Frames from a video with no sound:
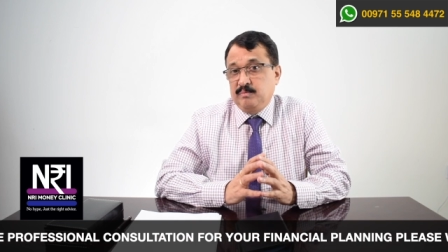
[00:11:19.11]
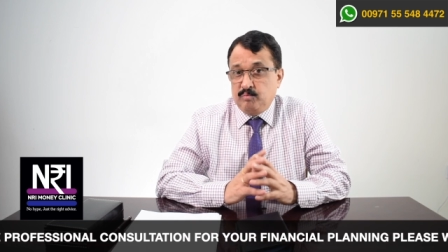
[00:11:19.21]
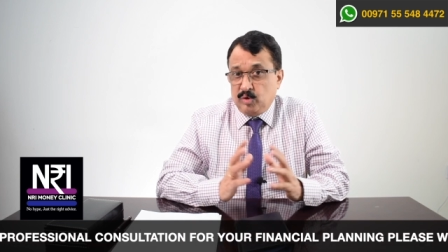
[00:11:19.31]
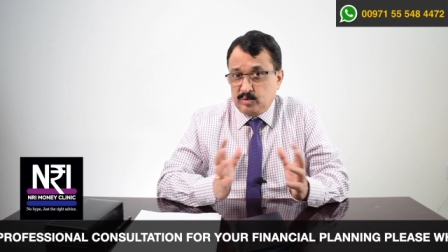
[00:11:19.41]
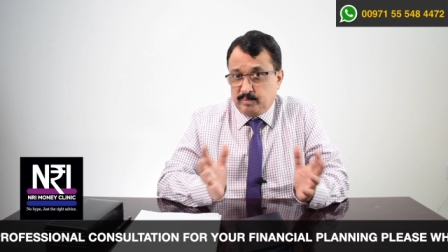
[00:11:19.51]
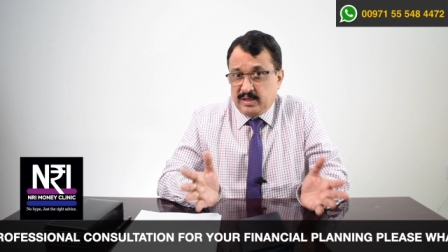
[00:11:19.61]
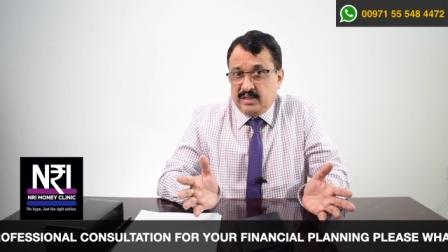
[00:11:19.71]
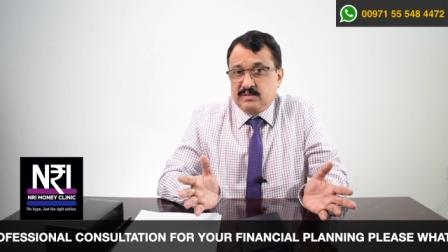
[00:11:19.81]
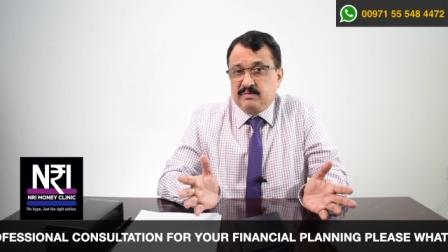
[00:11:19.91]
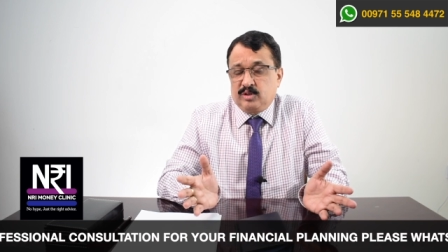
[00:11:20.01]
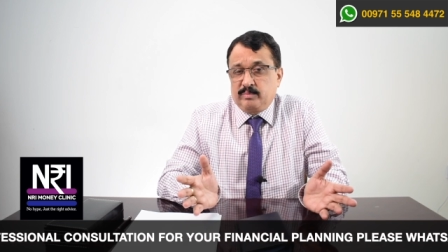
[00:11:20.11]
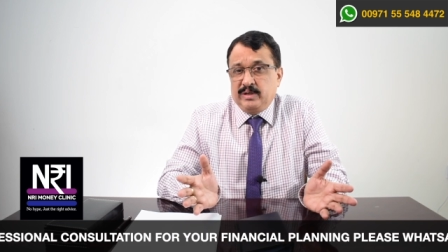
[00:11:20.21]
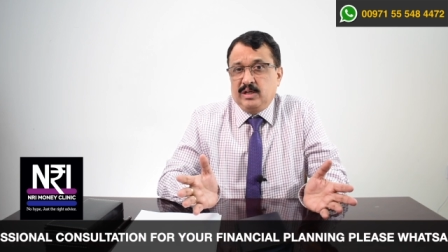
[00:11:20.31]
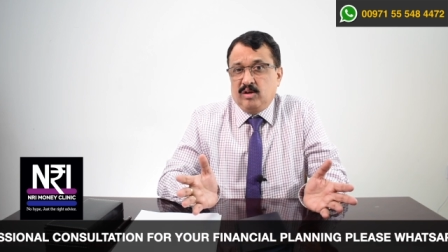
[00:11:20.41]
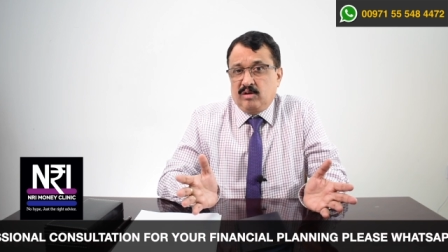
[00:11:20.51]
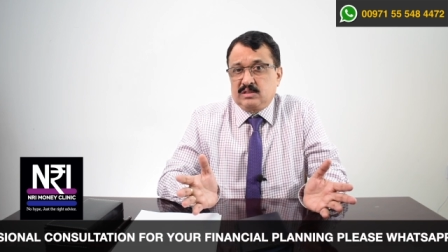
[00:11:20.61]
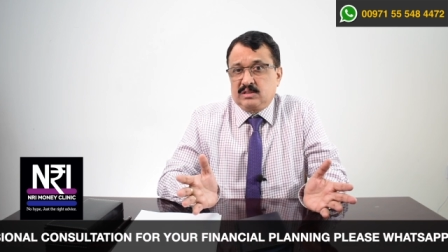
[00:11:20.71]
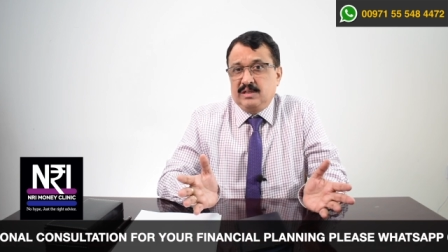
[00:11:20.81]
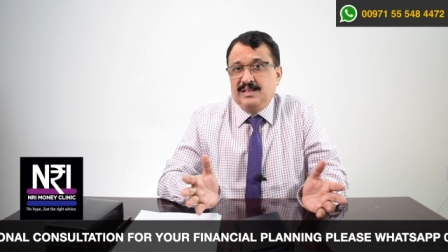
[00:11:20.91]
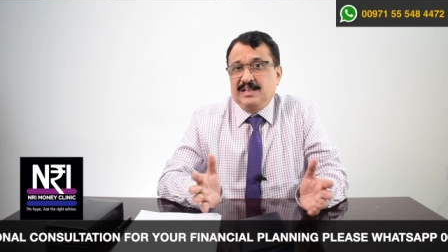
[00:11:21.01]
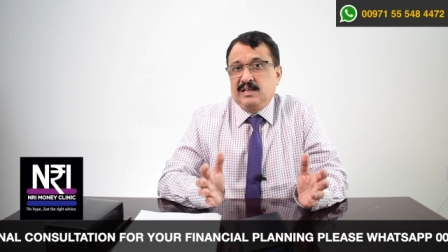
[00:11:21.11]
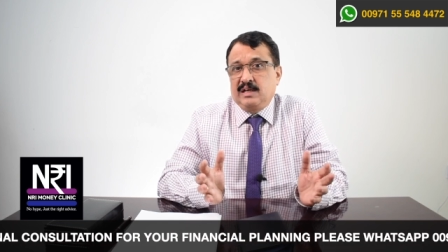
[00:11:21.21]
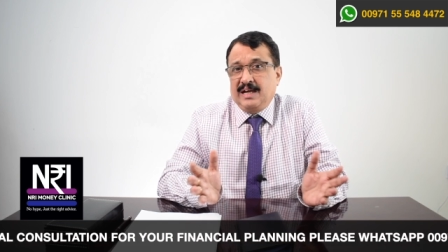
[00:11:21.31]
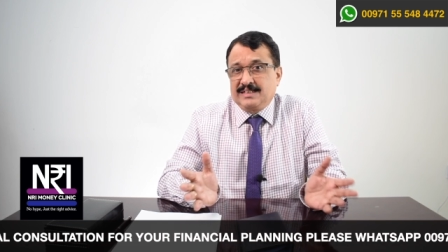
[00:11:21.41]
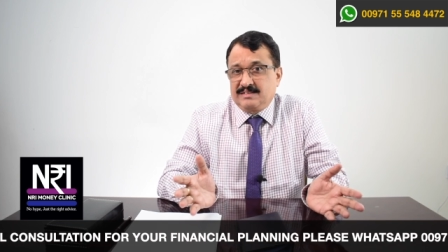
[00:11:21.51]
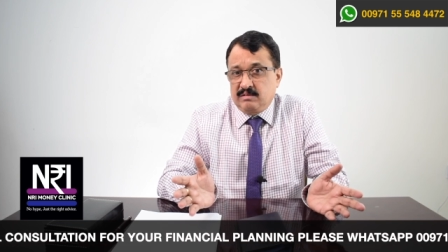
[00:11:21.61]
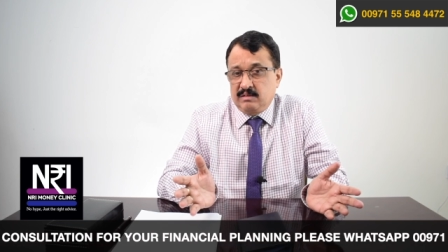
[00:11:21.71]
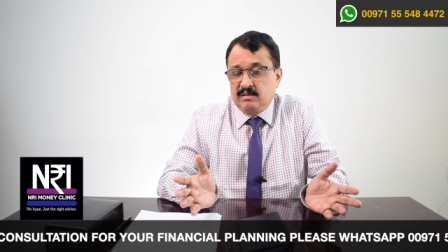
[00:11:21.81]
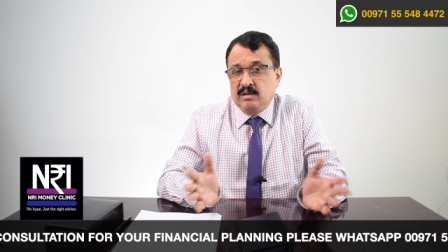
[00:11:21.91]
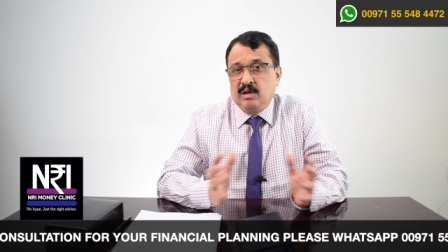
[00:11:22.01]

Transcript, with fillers: both parents were to be lost in an accident